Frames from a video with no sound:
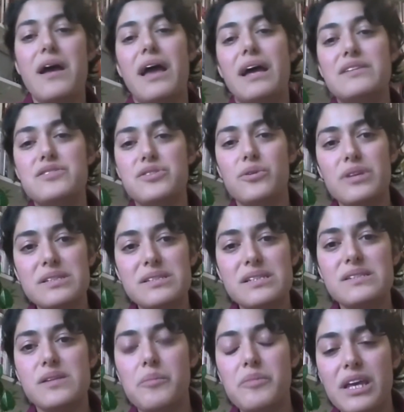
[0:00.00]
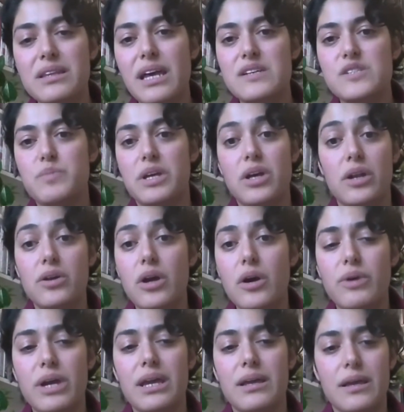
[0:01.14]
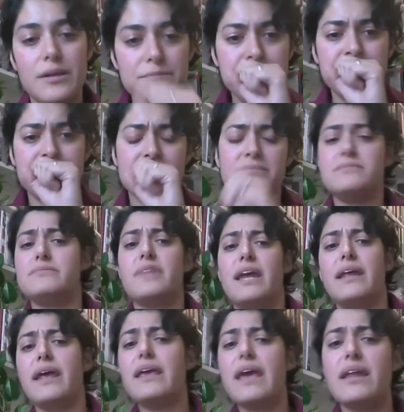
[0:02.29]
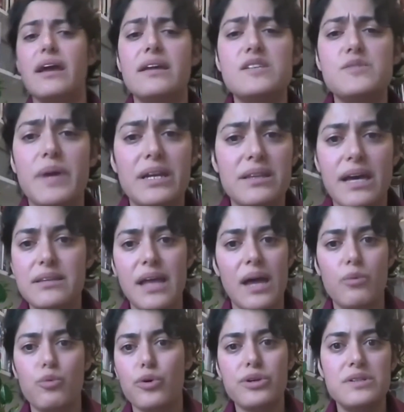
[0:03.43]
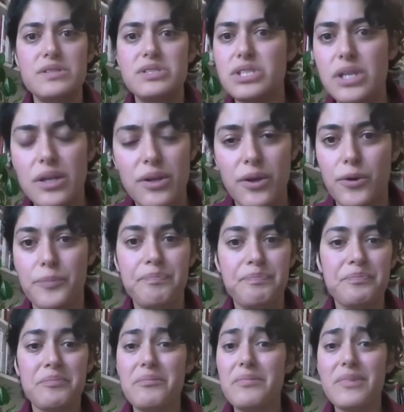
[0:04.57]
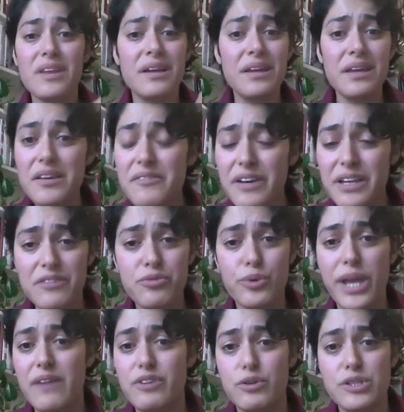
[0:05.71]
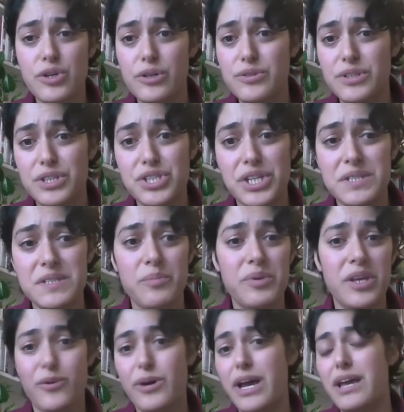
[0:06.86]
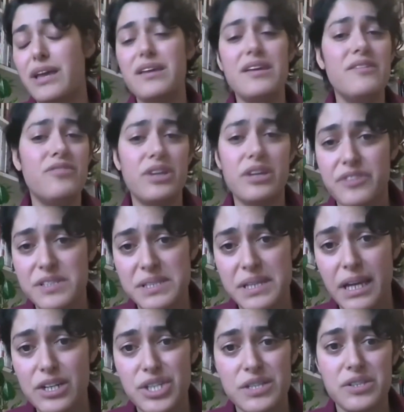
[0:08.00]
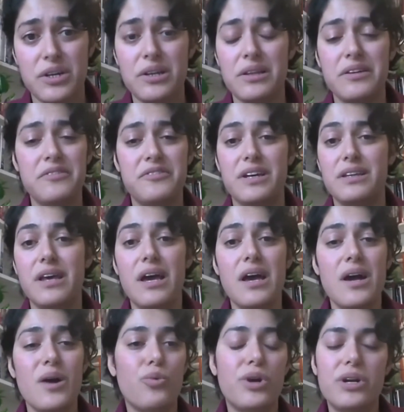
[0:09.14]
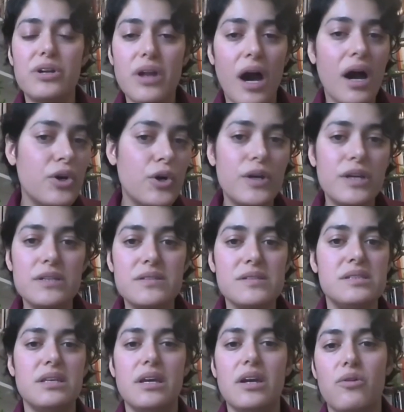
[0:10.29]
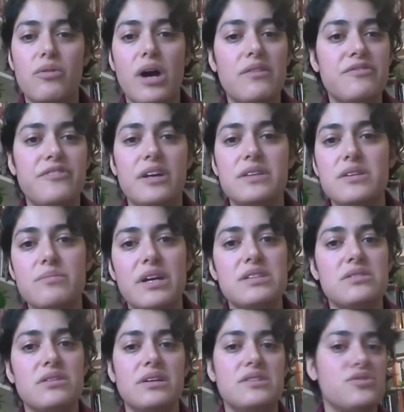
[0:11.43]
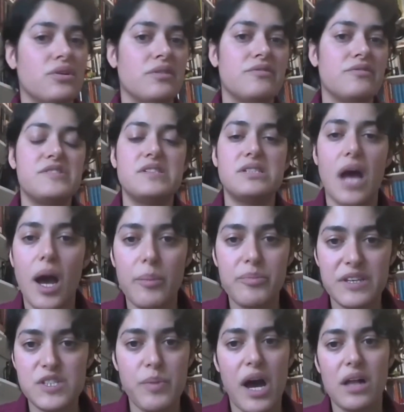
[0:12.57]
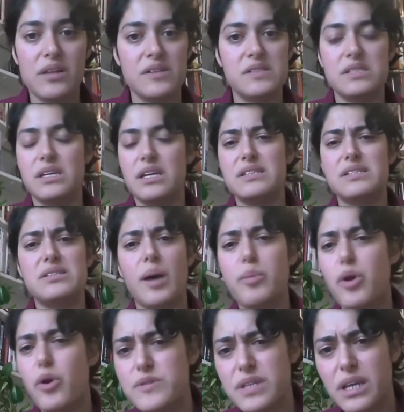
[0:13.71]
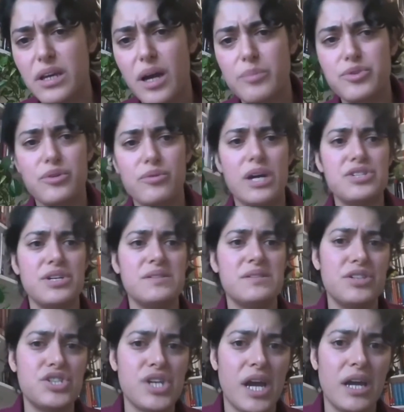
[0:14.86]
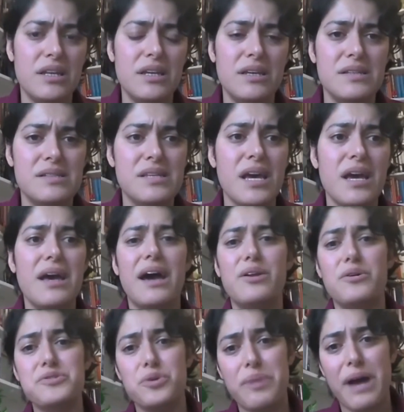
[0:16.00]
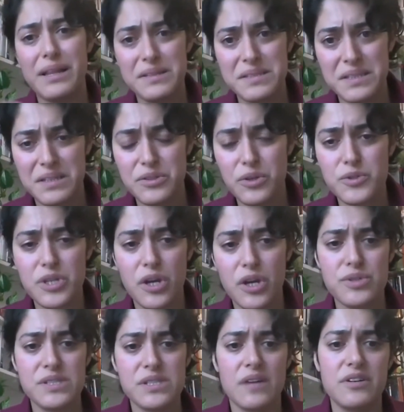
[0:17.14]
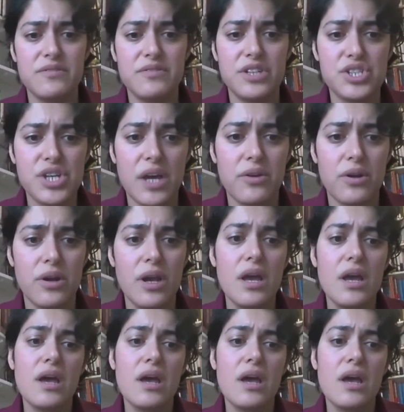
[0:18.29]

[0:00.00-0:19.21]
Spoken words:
And so this is something that has been ongoing. And again, I expect that will continue. Even if we have a return to the JCPOA, even if the sanctions are lifted, we're not going to see Iran fundamentally sort of stop this policy and stop cozying up to the Russians and the Chinese, and also balancing those countries off of each other.